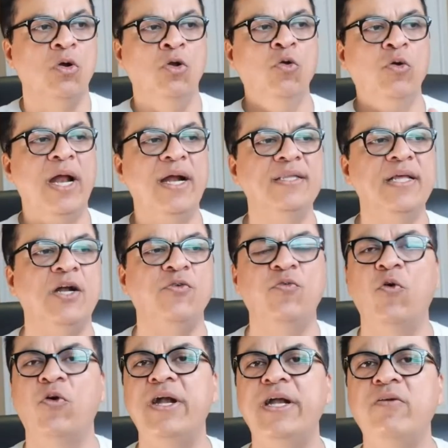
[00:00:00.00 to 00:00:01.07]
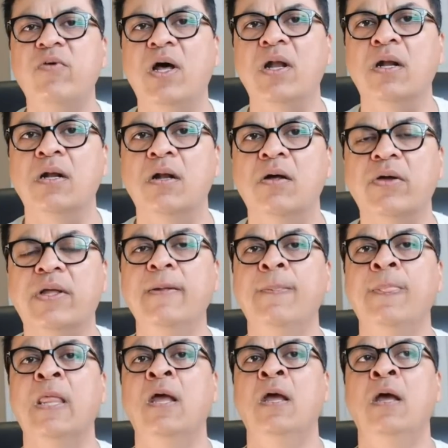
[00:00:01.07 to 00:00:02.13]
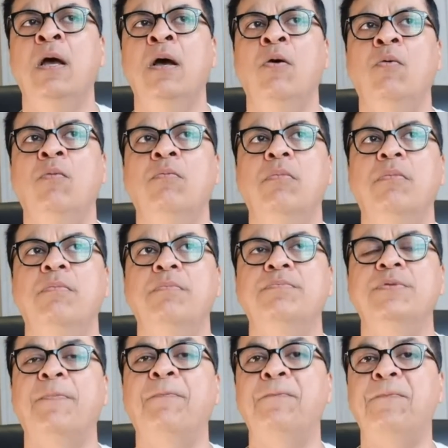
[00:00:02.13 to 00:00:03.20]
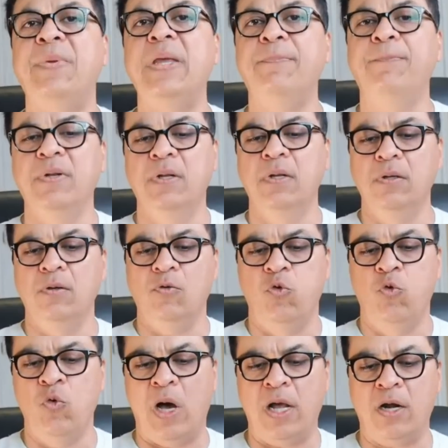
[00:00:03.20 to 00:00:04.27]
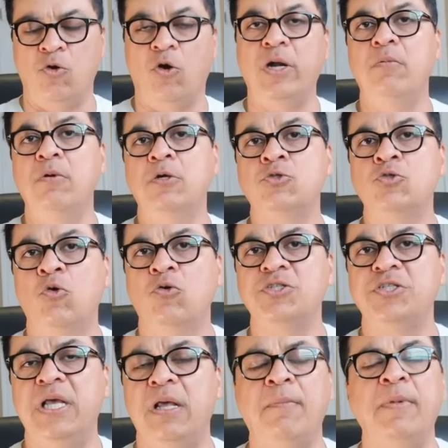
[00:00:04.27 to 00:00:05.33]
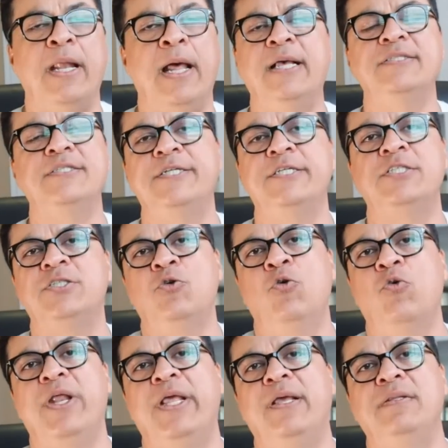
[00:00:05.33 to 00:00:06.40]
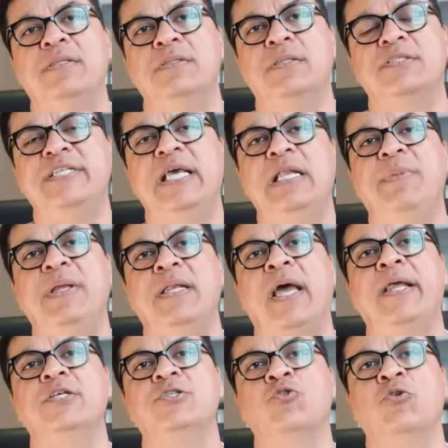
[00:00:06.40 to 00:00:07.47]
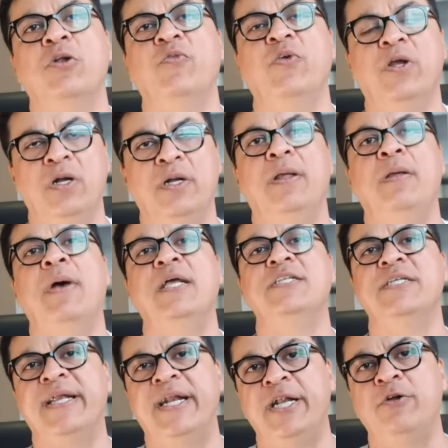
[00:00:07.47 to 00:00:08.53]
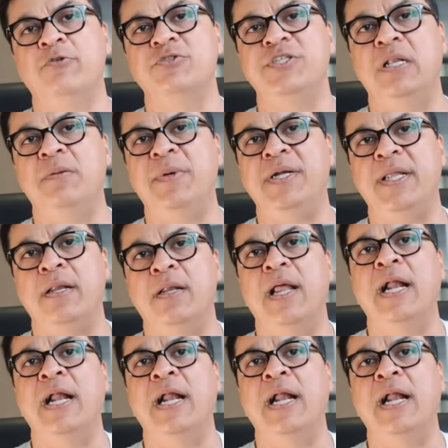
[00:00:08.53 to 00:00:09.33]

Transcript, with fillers: Look at that 481. Okay. The people who are not able to score, C- I mean, as it is scoring the CLB 9 is so difficult. Imagine getting to CLB 10.